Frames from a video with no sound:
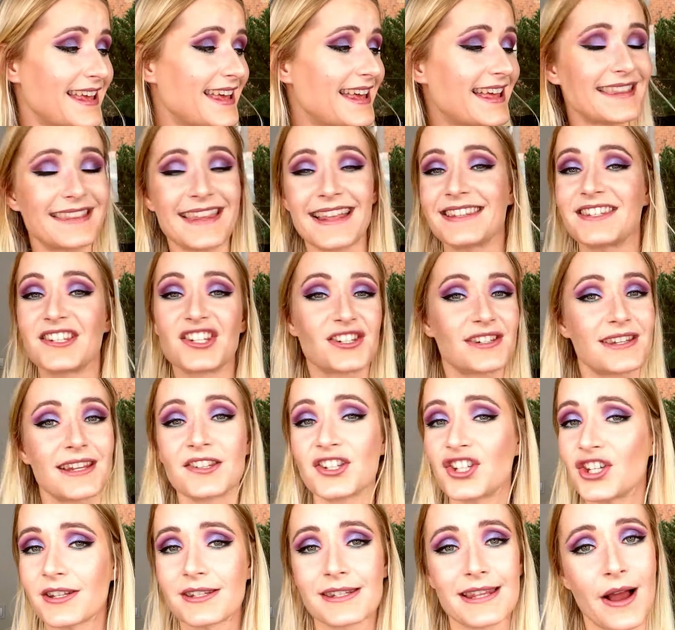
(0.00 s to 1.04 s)
That's
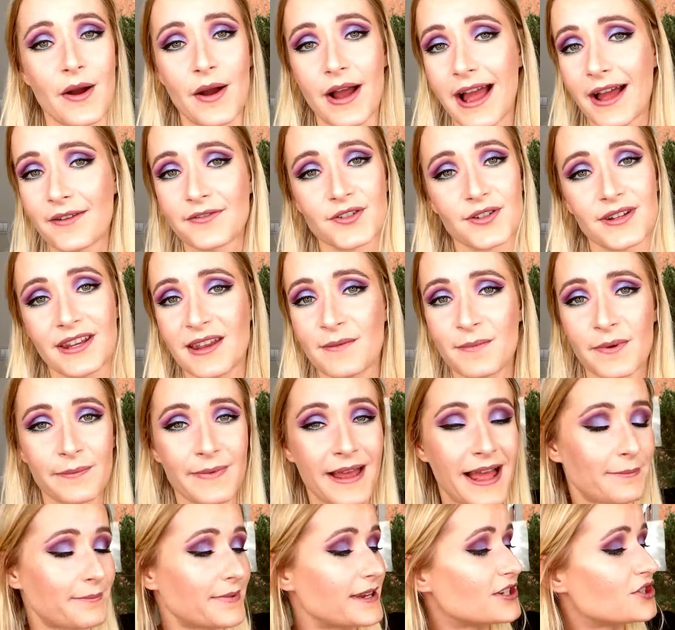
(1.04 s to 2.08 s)
just how I have to keep him
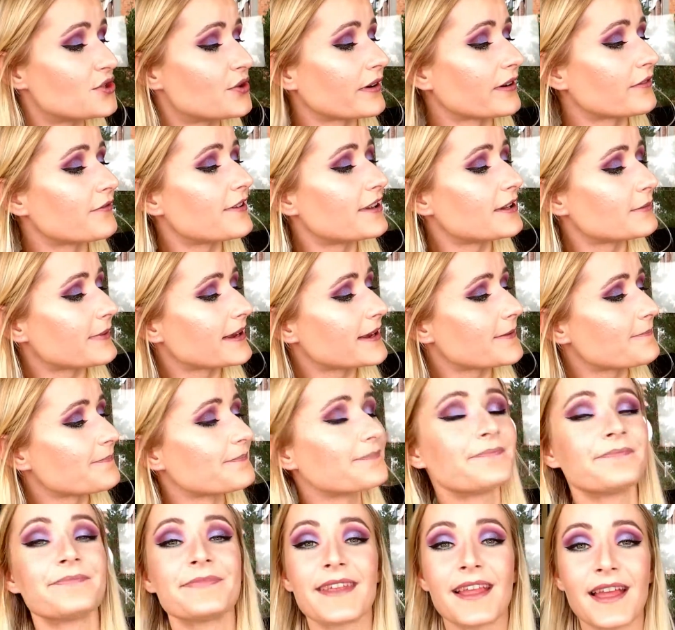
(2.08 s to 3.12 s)
happy during filming.
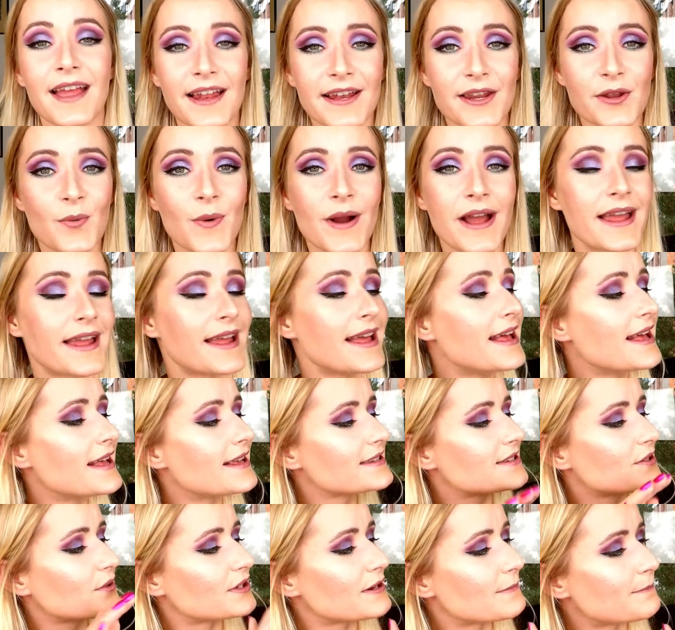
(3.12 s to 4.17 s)
Anyway,
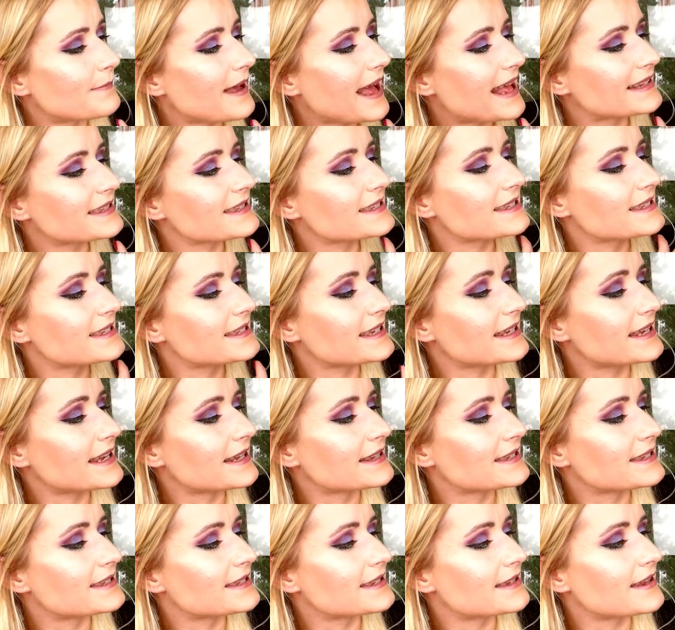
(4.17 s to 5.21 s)
so the mattes,
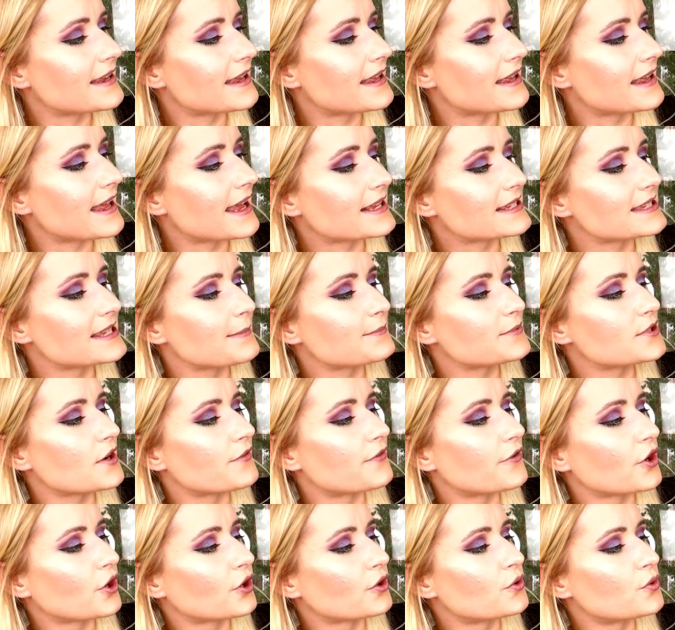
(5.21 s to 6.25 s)
except of
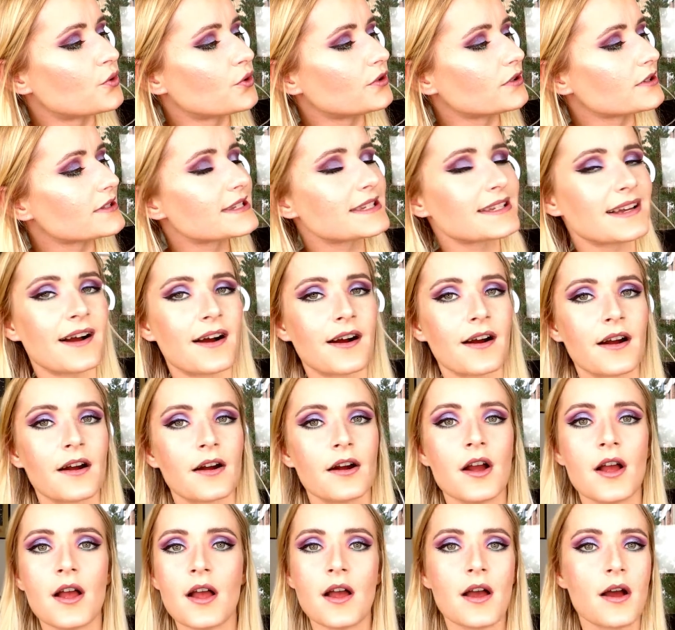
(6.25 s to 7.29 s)
Occult, I
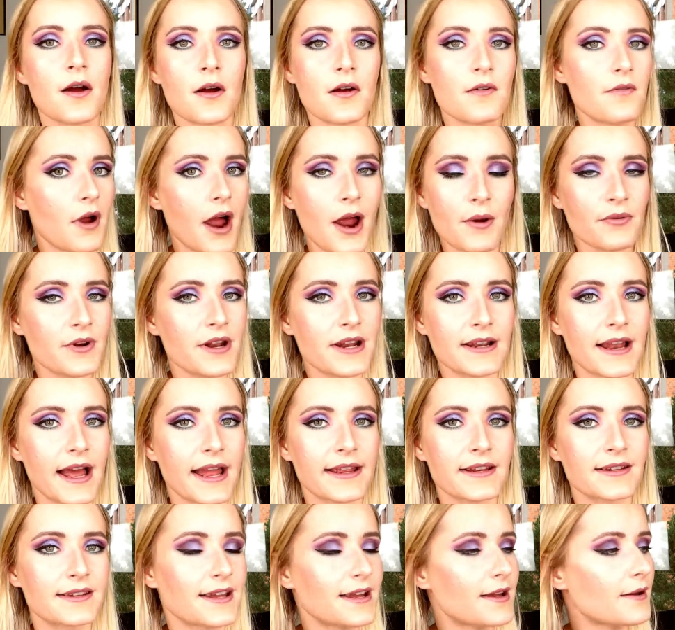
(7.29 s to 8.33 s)
really
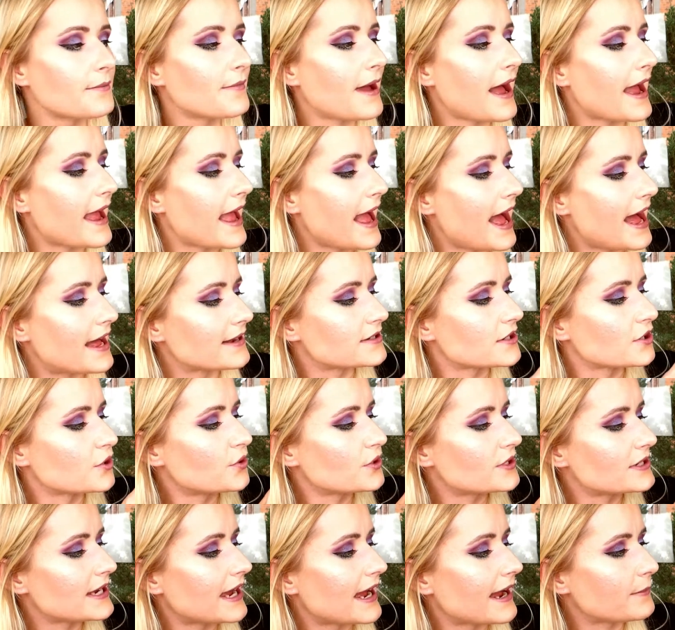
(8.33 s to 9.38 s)
like them. I had a
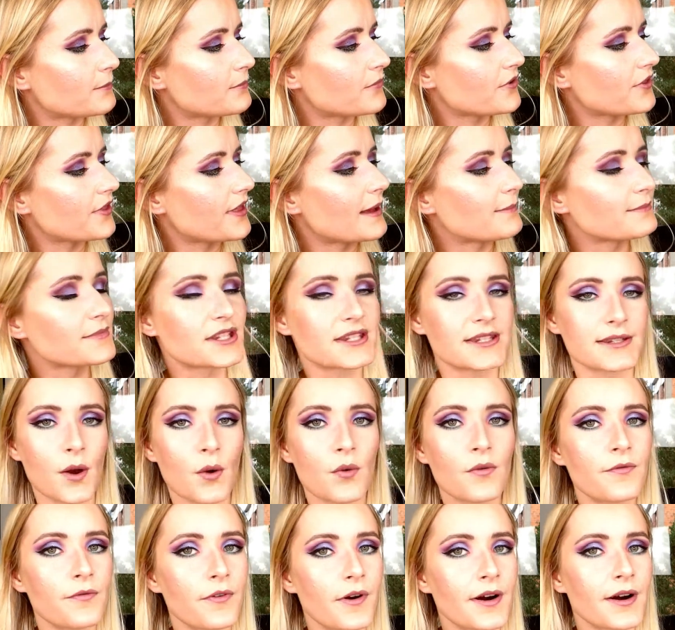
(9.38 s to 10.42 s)
good time with them so
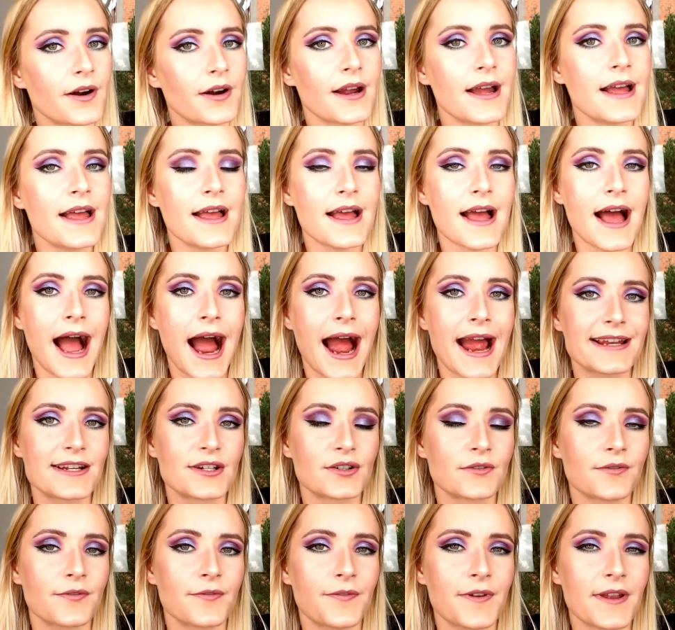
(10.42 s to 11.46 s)
far. I
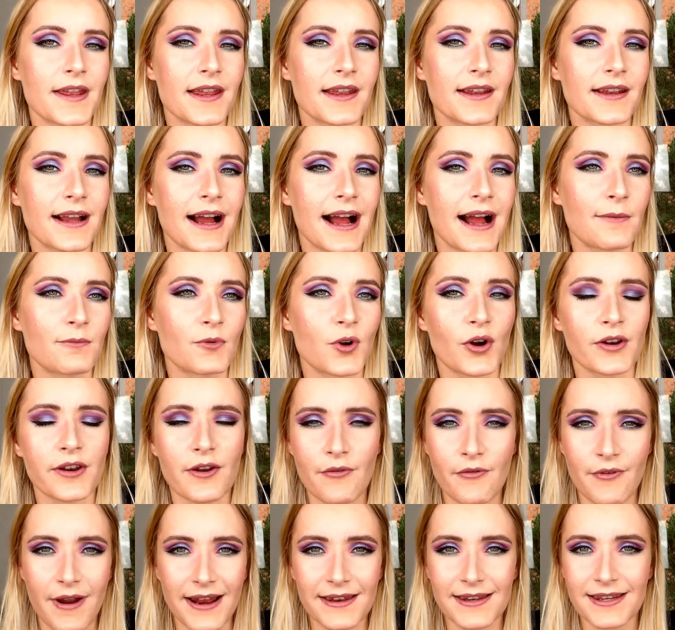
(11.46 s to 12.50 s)
don't think I'm gonna
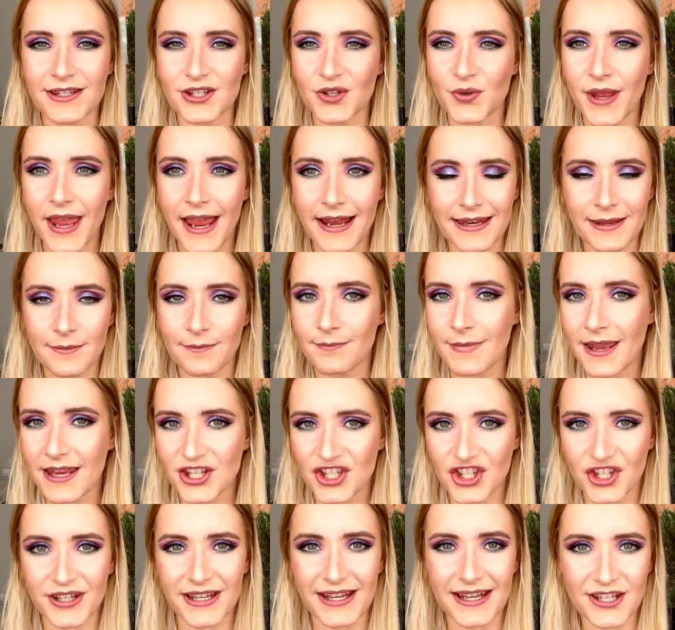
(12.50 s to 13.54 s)
run into any
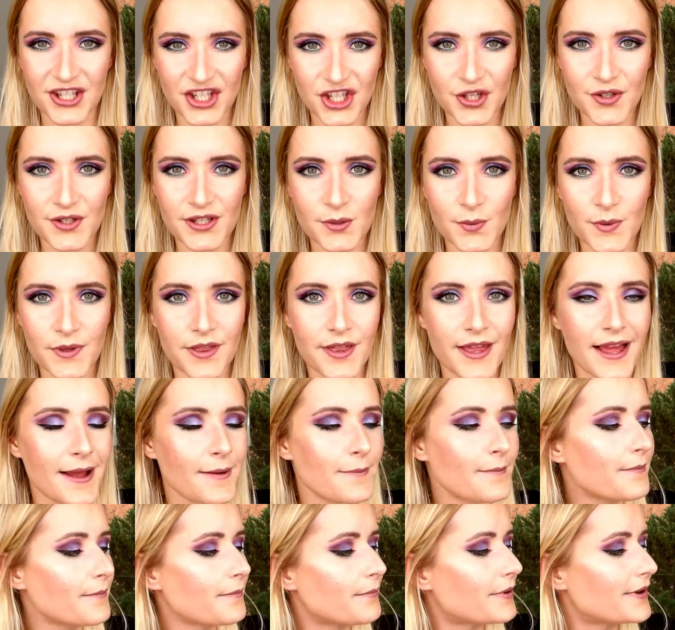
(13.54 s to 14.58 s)
major issues with
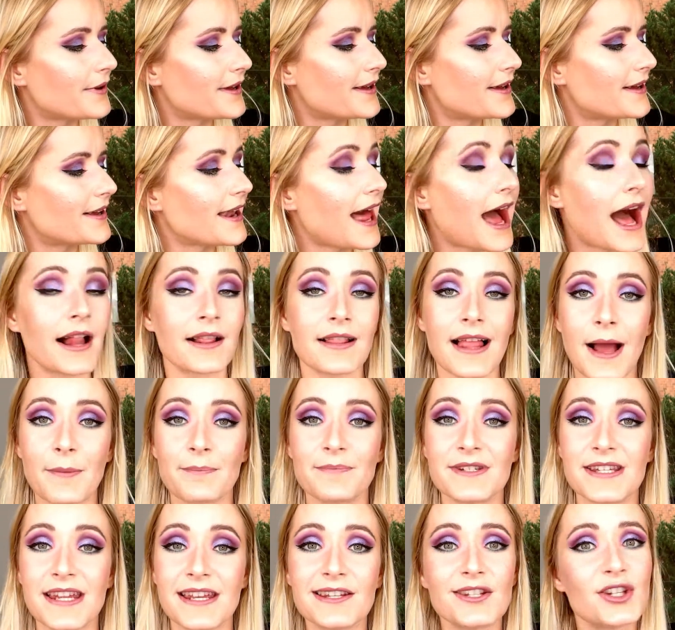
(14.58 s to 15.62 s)
them, but I'll
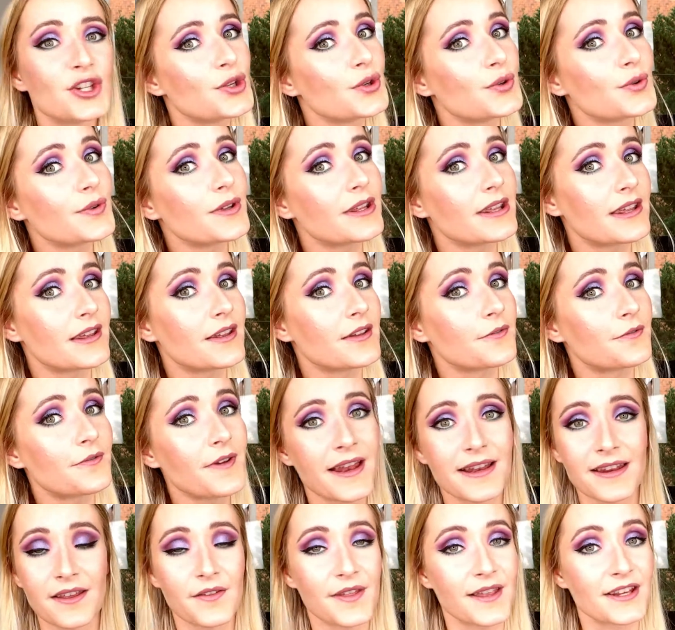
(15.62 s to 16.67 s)
update you if anything